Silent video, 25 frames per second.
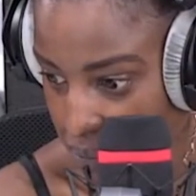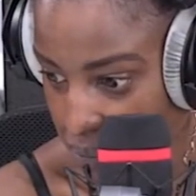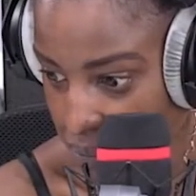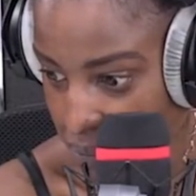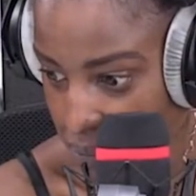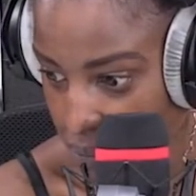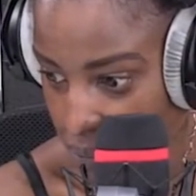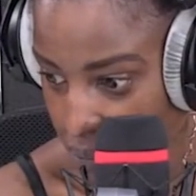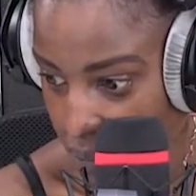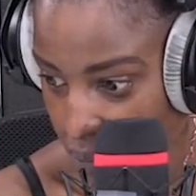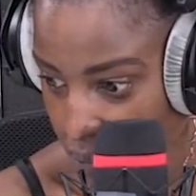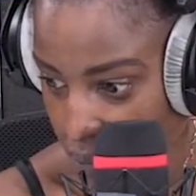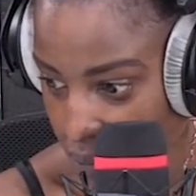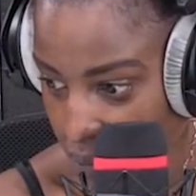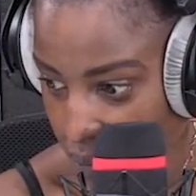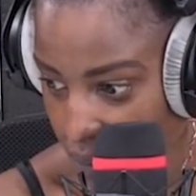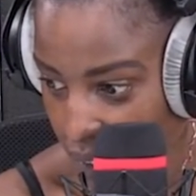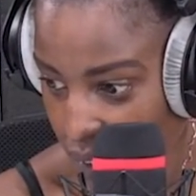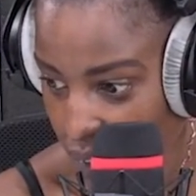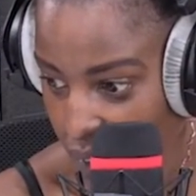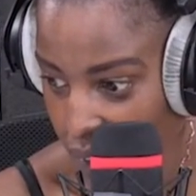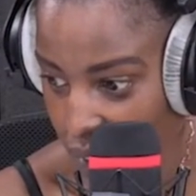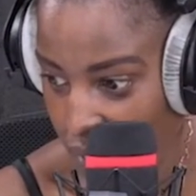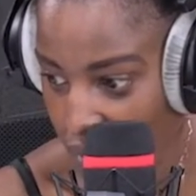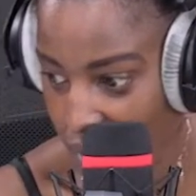Kwa box by
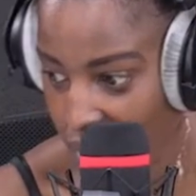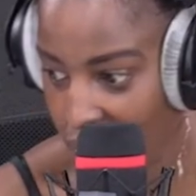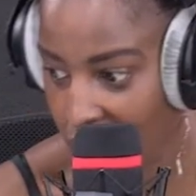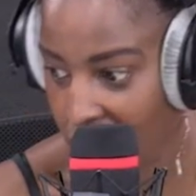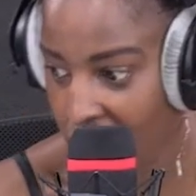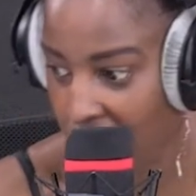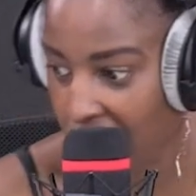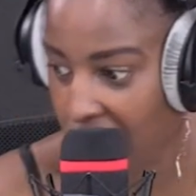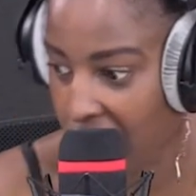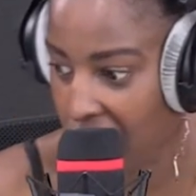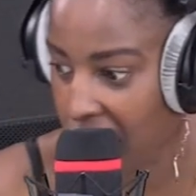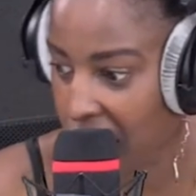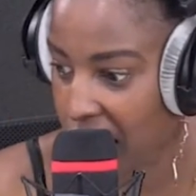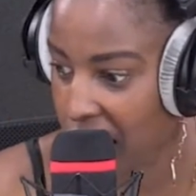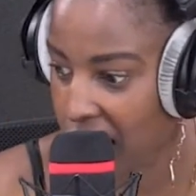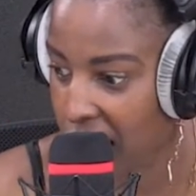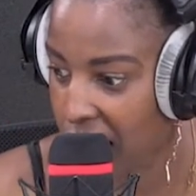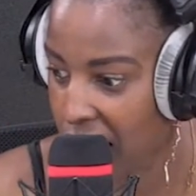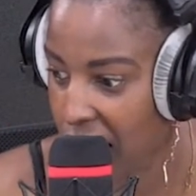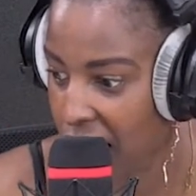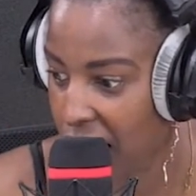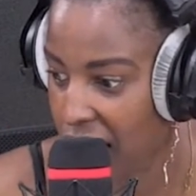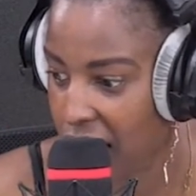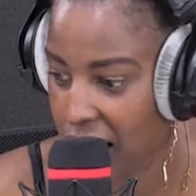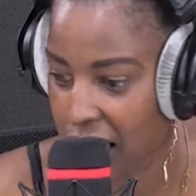the zima mic
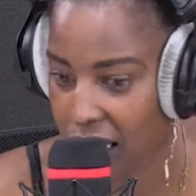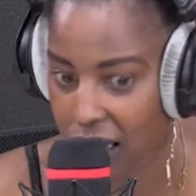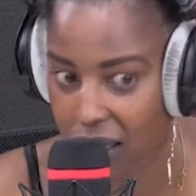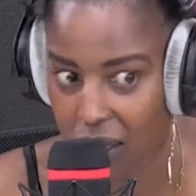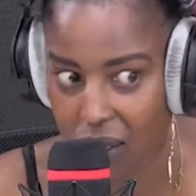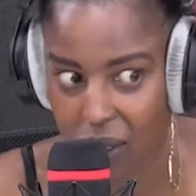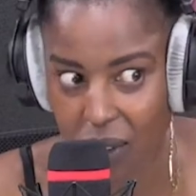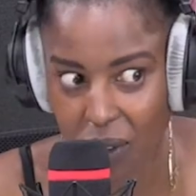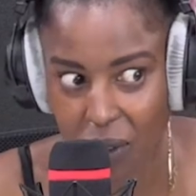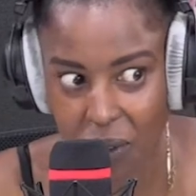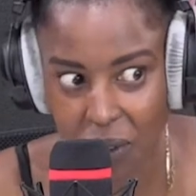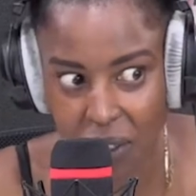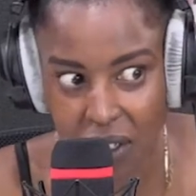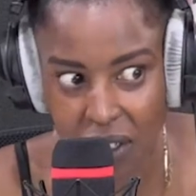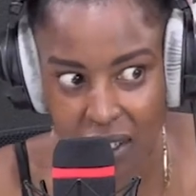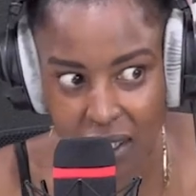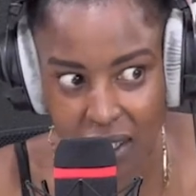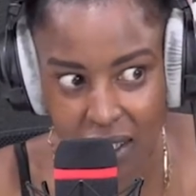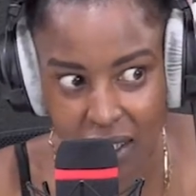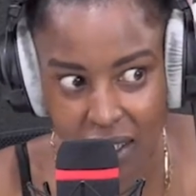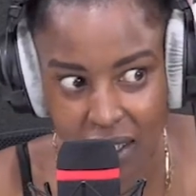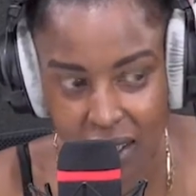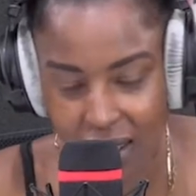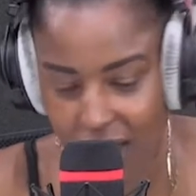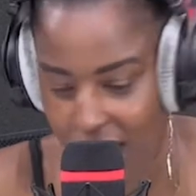yako. Surely, how the
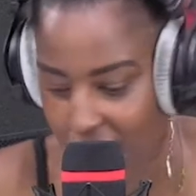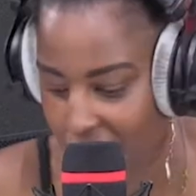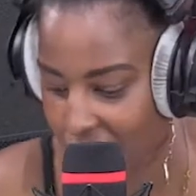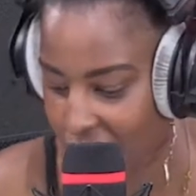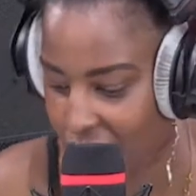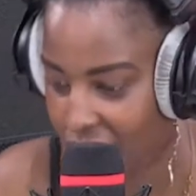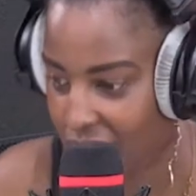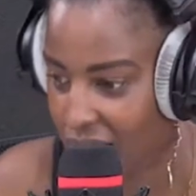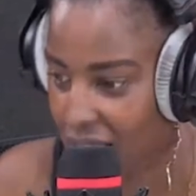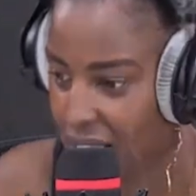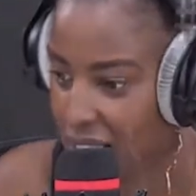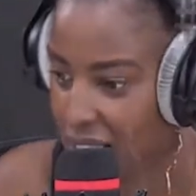hell are you an